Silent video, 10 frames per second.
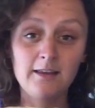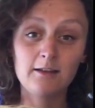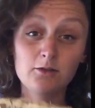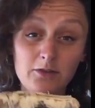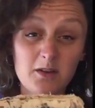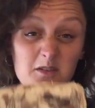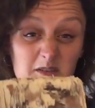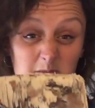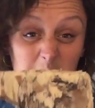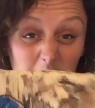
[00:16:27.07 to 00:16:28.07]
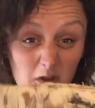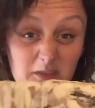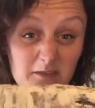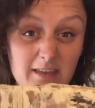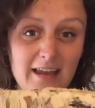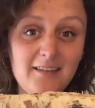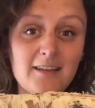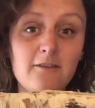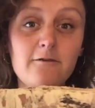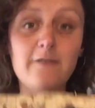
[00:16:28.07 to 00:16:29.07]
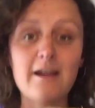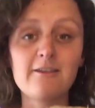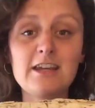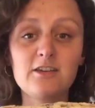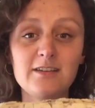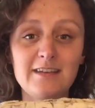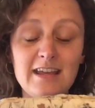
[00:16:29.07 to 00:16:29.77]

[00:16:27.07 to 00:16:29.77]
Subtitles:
They're also, because of this, a very good